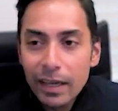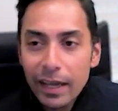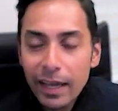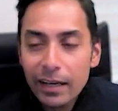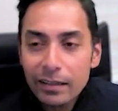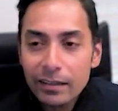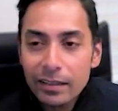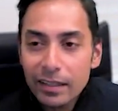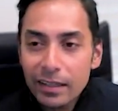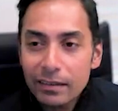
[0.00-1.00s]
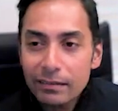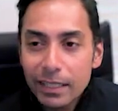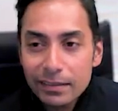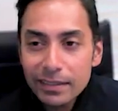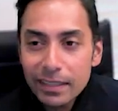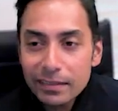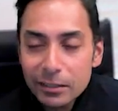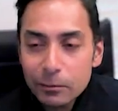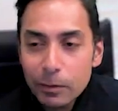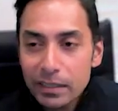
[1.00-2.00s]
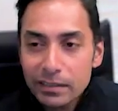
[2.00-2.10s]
And the consensus went